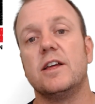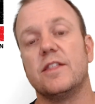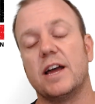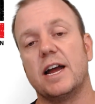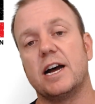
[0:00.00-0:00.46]

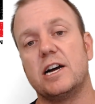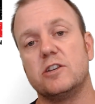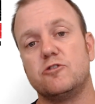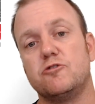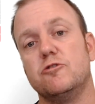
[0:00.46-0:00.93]
They
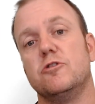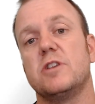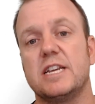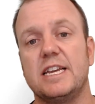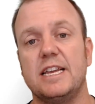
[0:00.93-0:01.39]
are
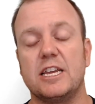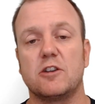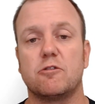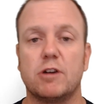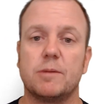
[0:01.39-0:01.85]
truly
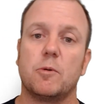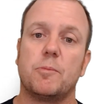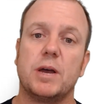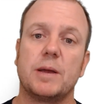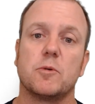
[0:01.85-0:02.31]
incredible
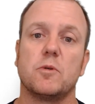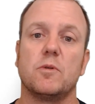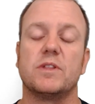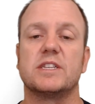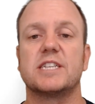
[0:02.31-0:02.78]
people
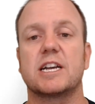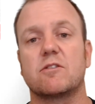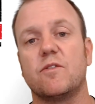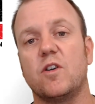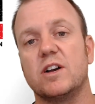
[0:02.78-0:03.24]
that
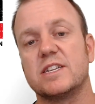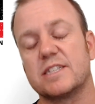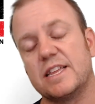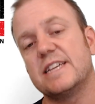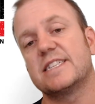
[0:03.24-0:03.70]
sacrifice
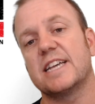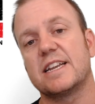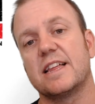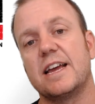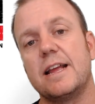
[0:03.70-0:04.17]
their
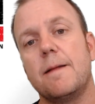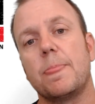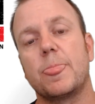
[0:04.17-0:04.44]
Saturday